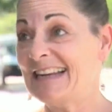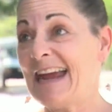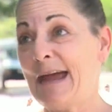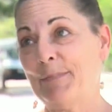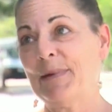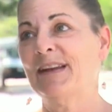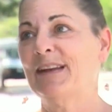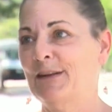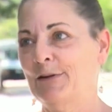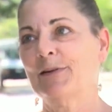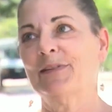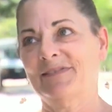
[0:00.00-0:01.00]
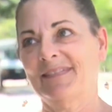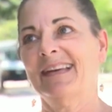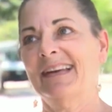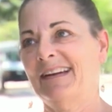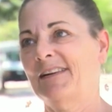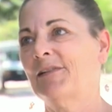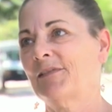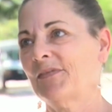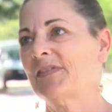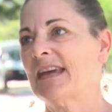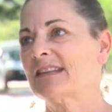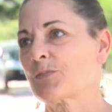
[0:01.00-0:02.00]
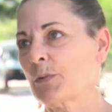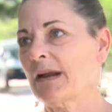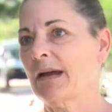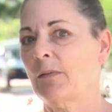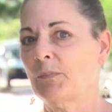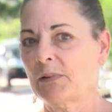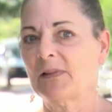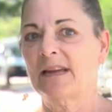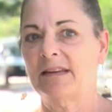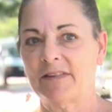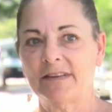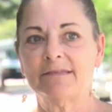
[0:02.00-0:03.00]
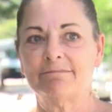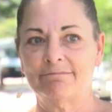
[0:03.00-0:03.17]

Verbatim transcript: happen, it, you know, that's when I'll believe it.